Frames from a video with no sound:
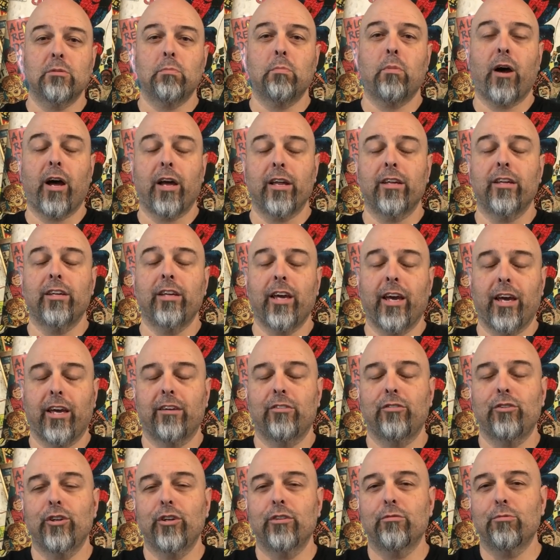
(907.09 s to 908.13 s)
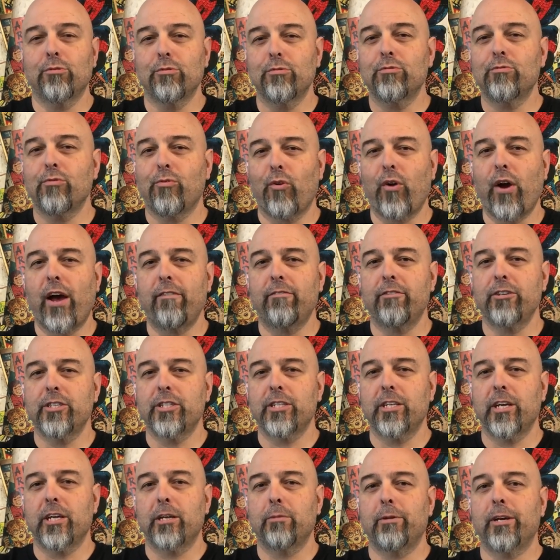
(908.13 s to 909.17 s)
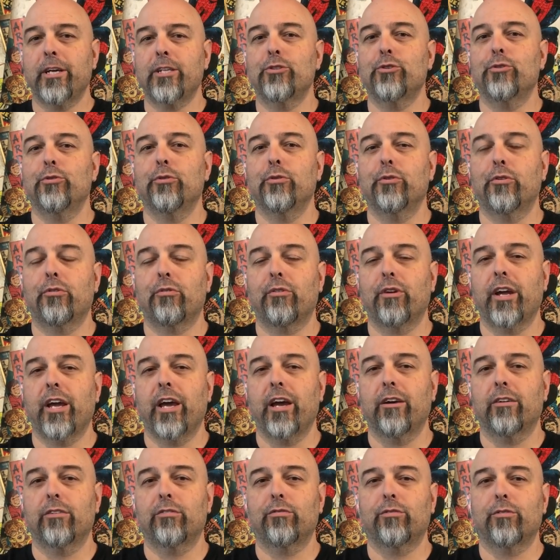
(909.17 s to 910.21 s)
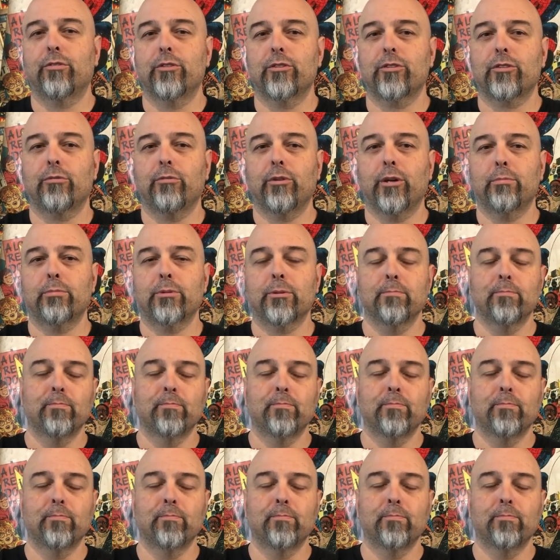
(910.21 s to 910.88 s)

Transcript: But yeah, we'll average it at about 2 to 3 hours for a script.